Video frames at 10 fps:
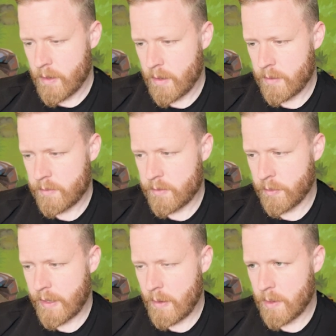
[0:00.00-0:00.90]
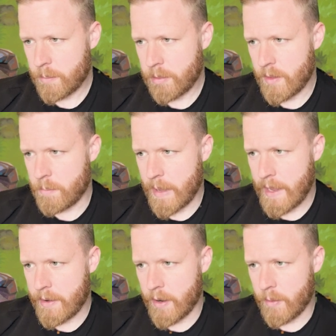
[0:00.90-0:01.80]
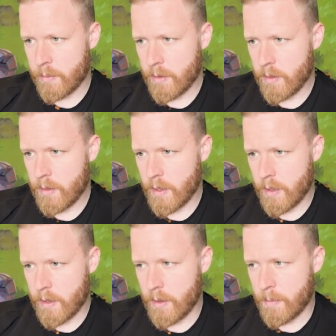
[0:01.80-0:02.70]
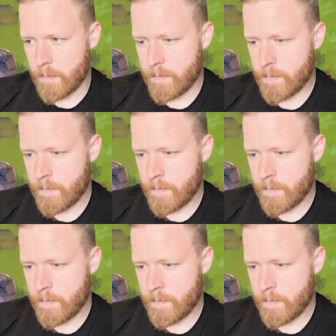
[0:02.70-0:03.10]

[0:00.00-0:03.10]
I still think I want to play the bat now. So